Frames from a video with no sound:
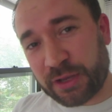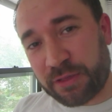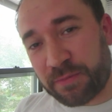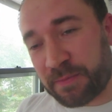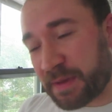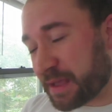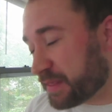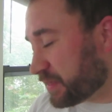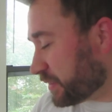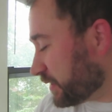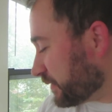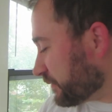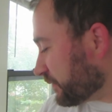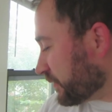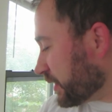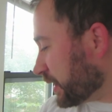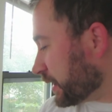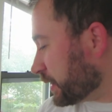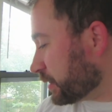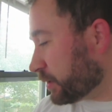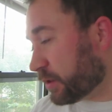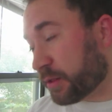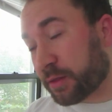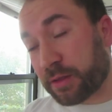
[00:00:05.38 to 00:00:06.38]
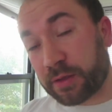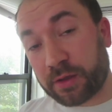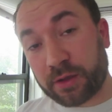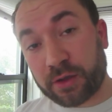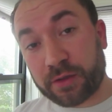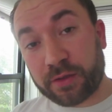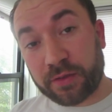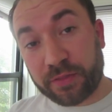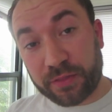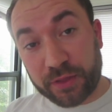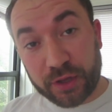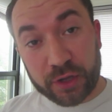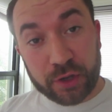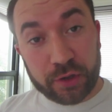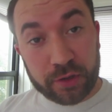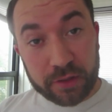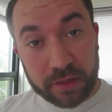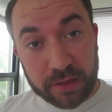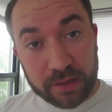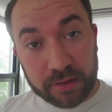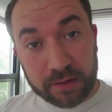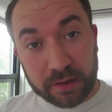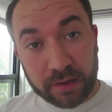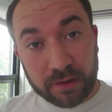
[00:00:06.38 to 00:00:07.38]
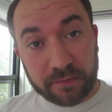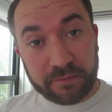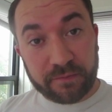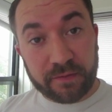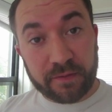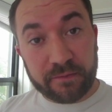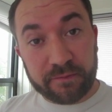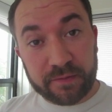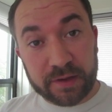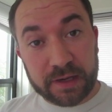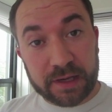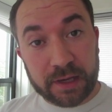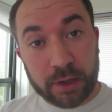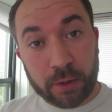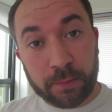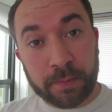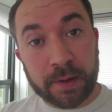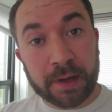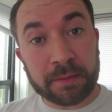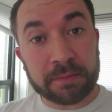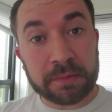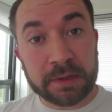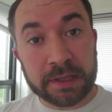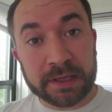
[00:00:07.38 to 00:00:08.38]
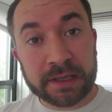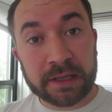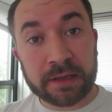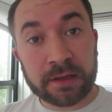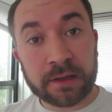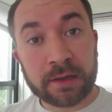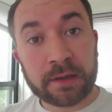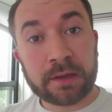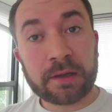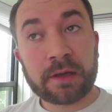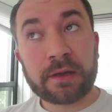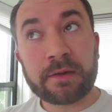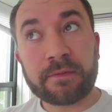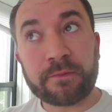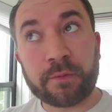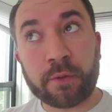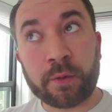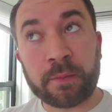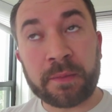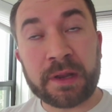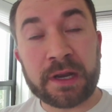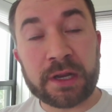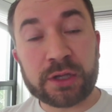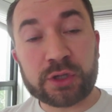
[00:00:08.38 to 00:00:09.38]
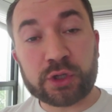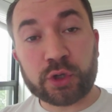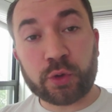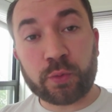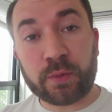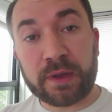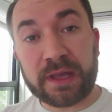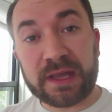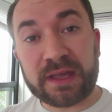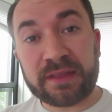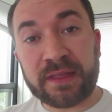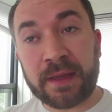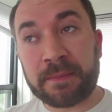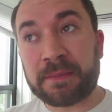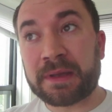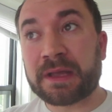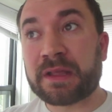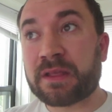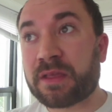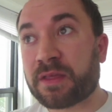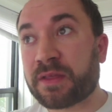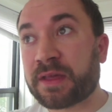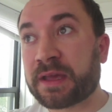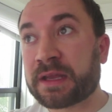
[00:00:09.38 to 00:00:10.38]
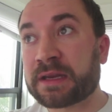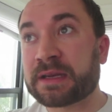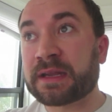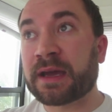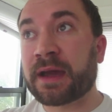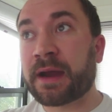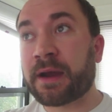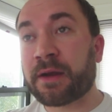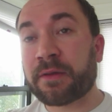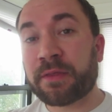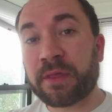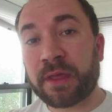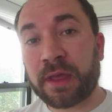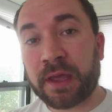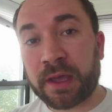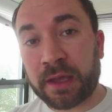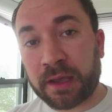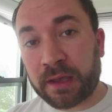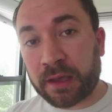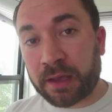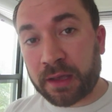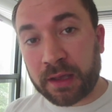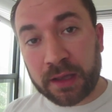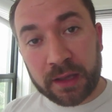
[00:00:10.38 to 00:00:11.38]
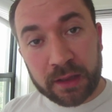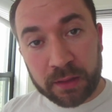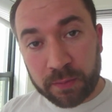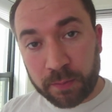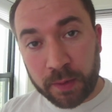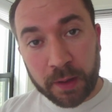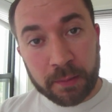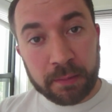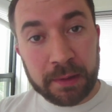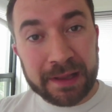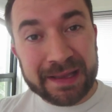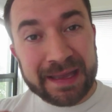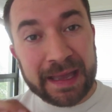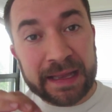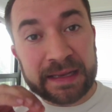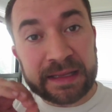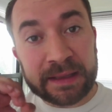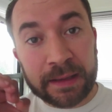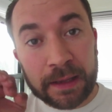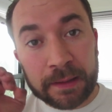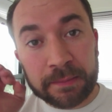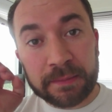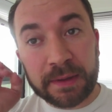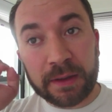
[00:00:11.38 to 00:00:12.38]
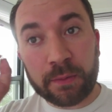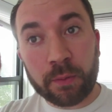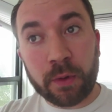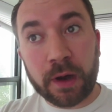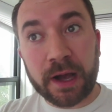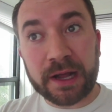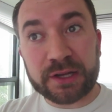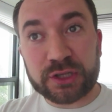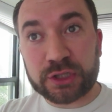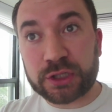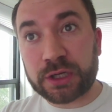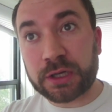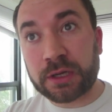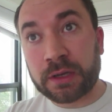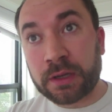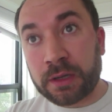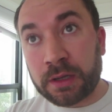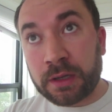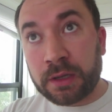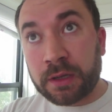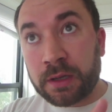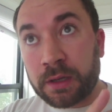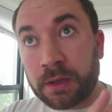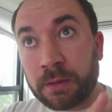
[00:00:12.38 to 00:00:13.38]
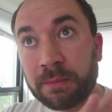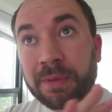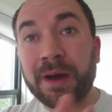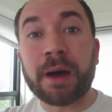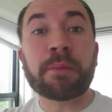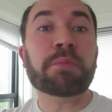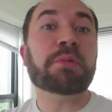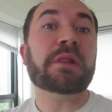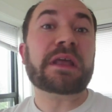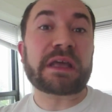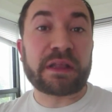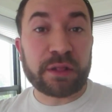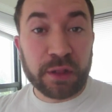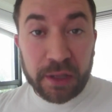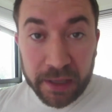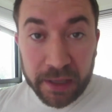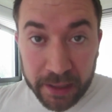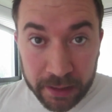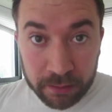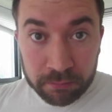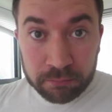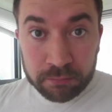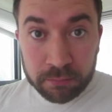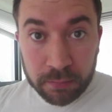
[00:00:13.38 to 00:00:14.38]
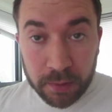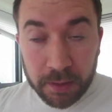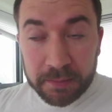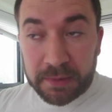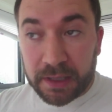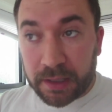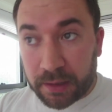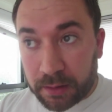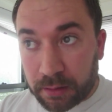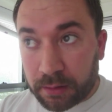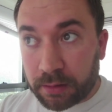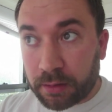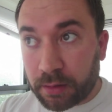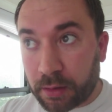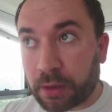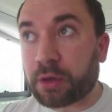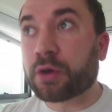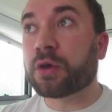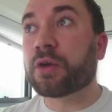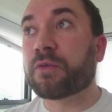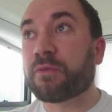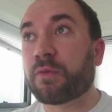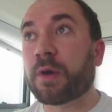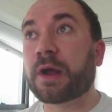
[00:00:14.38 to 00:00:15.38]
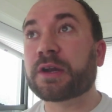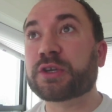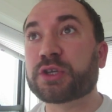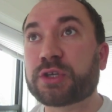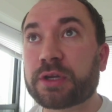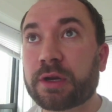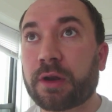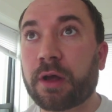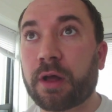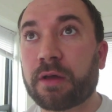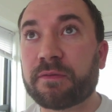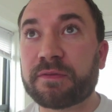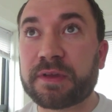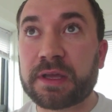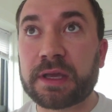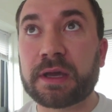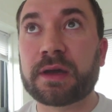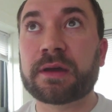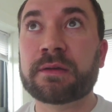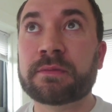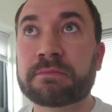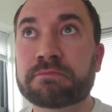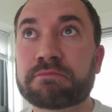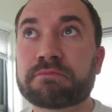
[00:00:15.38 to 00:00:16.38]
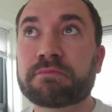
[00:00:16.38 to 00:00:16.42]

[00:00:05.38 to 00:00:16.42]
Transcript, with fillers: Just made the final The Good Stuff video public for Miniature Week. That means the entire thing is public and can be watched publicly. I mean, you could have watched it all via